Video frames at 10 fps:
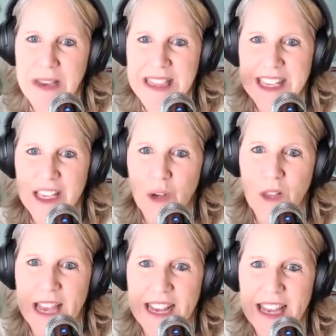I think you
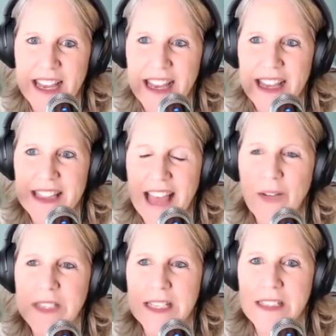like
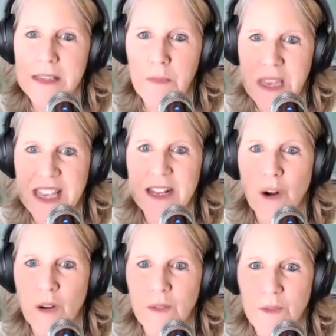that was a
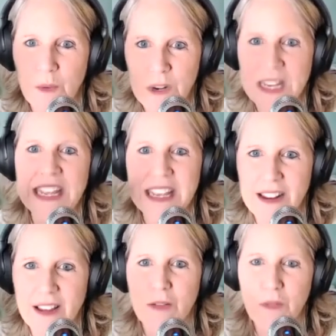speed
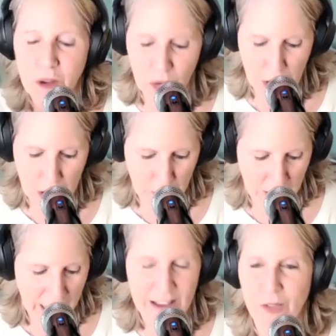read through your
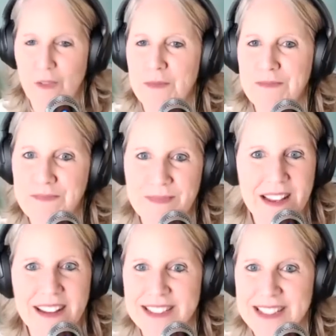life.
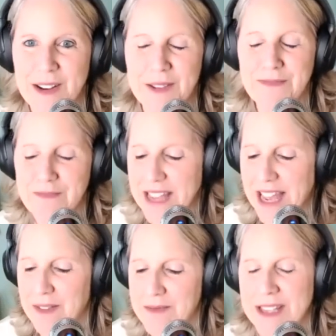So
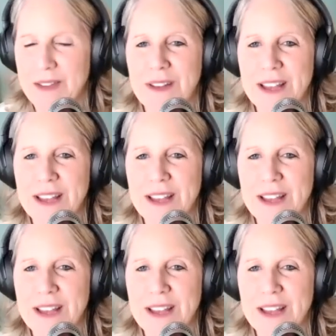yeah, definitely.